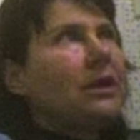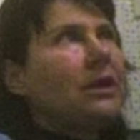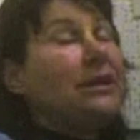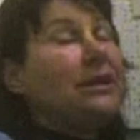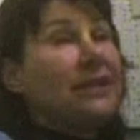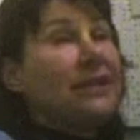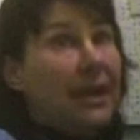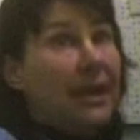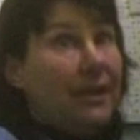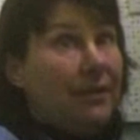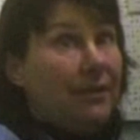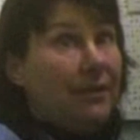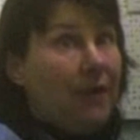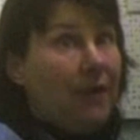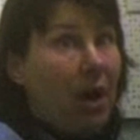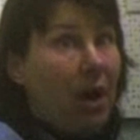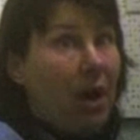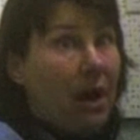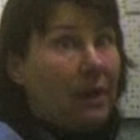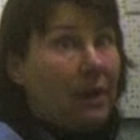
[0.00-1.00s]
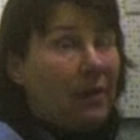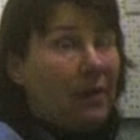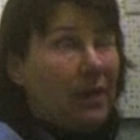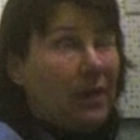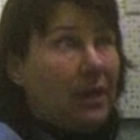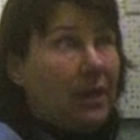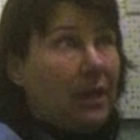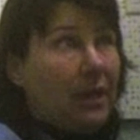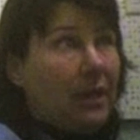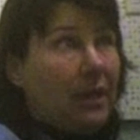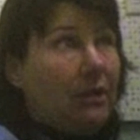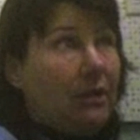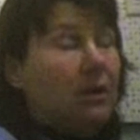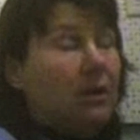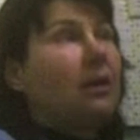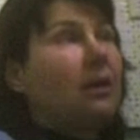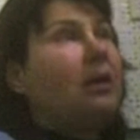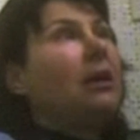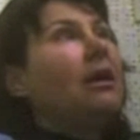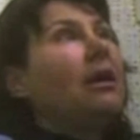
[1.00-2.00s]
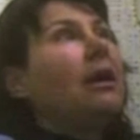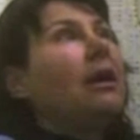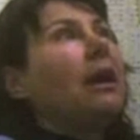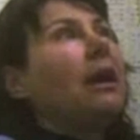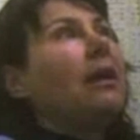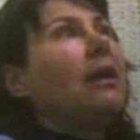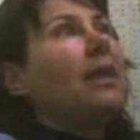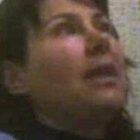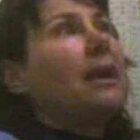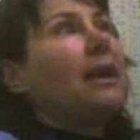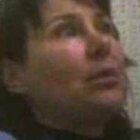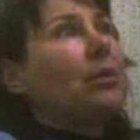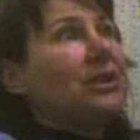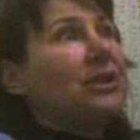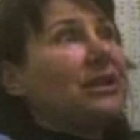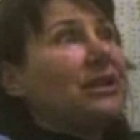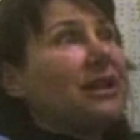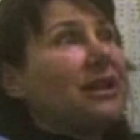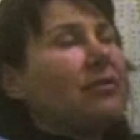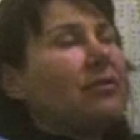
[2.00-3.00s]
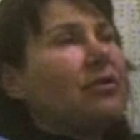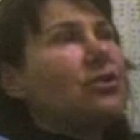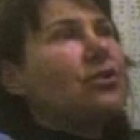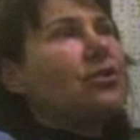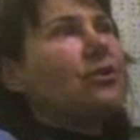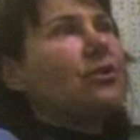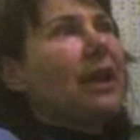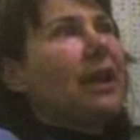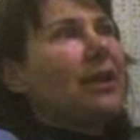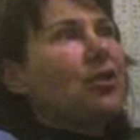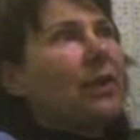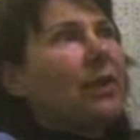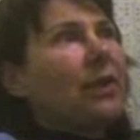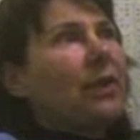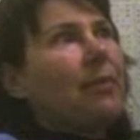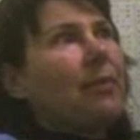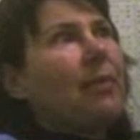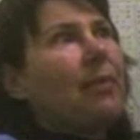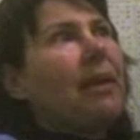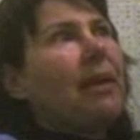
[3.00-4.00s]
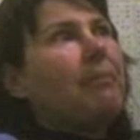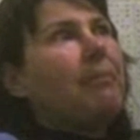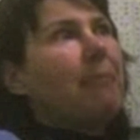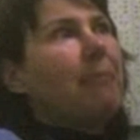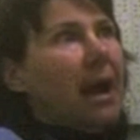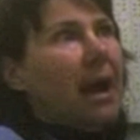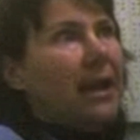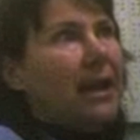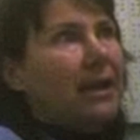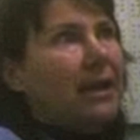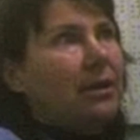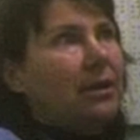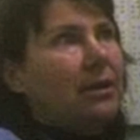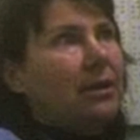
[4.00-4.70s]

to 85, I think, and then I went to Devonshire, and that's when I met Mike.